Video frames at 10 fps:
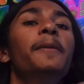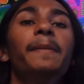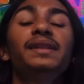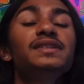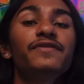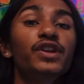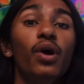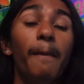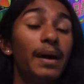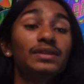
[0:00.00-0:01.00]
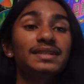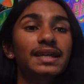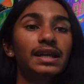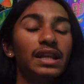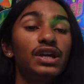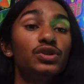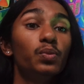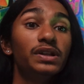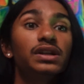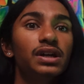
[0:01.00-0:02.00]
made this video about this technique
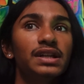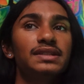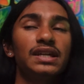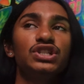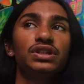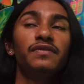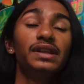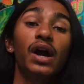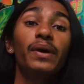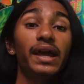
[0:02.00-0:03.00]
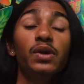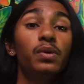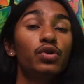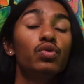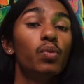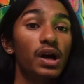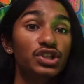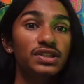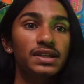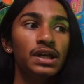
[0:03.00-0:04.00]
with the good intention of allowing anyone who
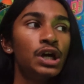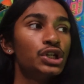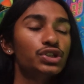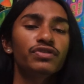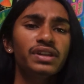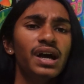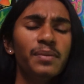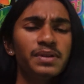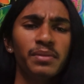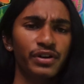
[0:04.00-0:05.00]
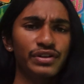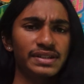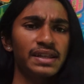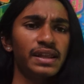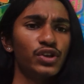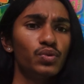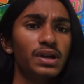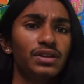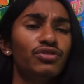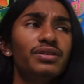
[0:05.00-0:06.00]
watches it to really help them understand that you
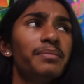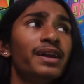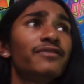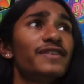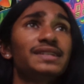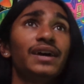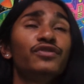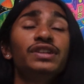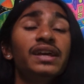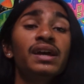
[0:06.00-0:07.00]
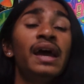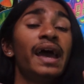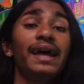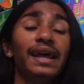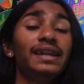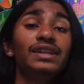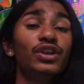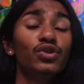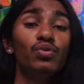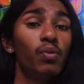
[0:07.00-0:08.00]
can literally manifest everything and
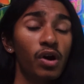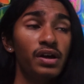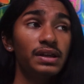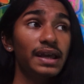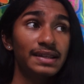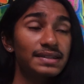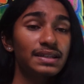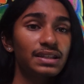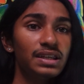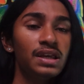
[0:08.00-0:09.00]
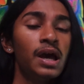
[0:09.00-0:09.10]
anything you want instantly